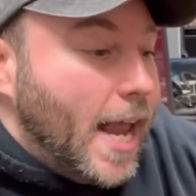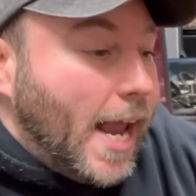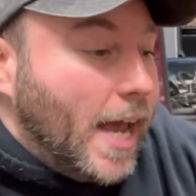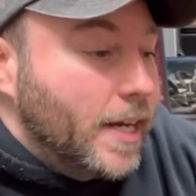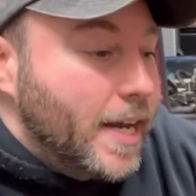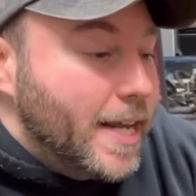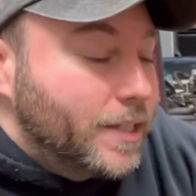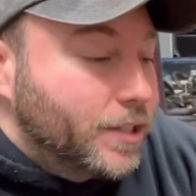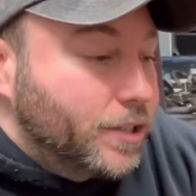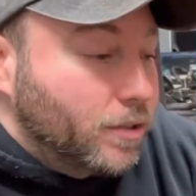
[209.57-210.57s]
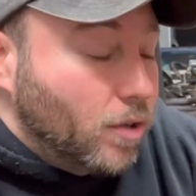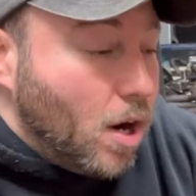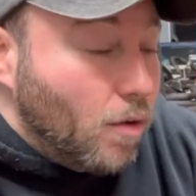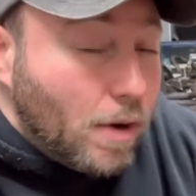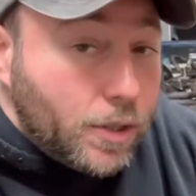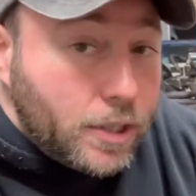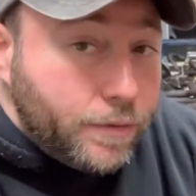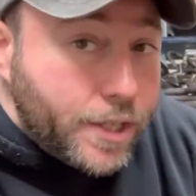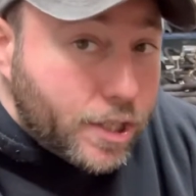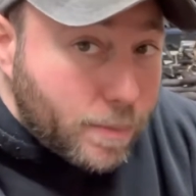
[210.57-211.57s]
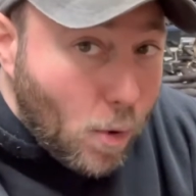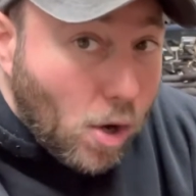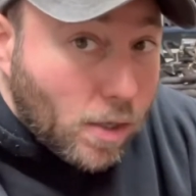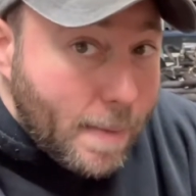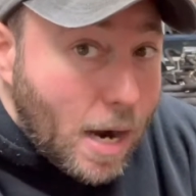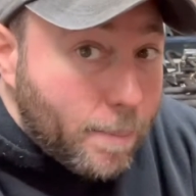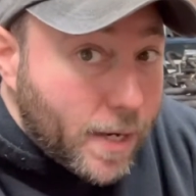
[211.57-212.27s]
And it's a relatively small amount,